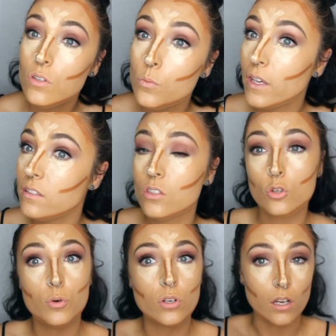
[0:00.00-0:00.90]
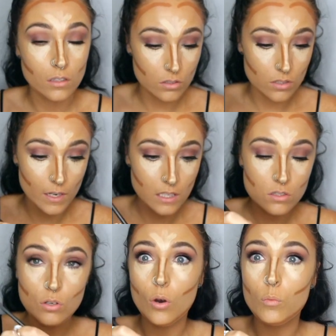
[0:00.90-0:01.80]
wasting your product, because when it's
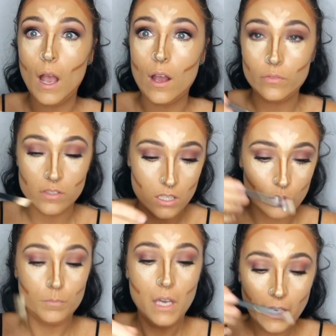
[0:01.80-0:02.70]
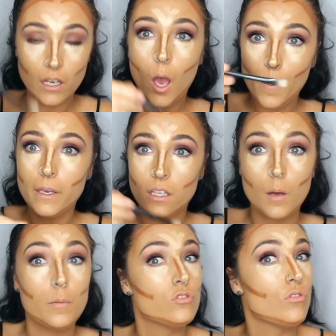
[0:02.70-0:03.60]
not wet obviously you're picking it up
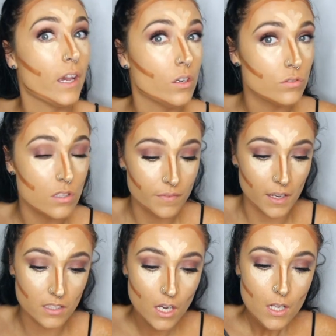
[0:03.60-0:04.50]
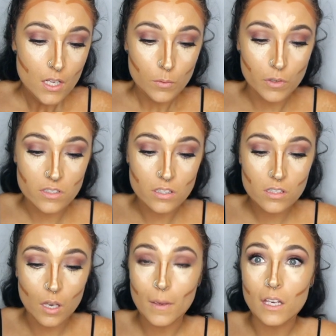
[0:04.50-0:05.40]
and dragging it onto the face, whereas this is
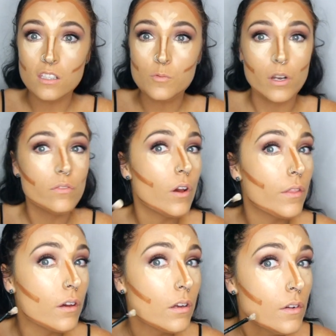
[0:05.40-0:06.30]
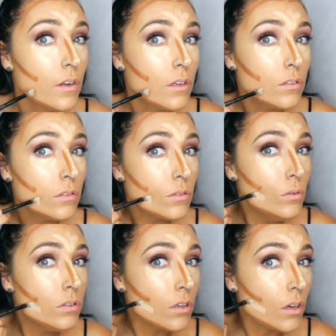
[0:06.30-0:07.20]
going to make it spread further, so it's
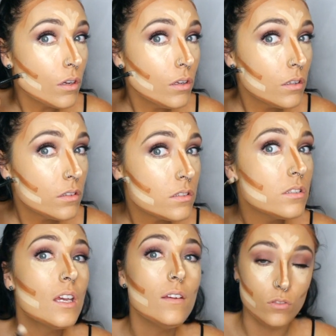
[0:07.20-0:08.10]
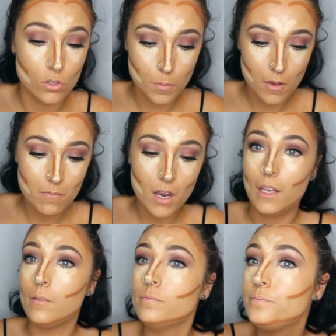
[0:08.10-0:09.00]
also saving you a bit of money.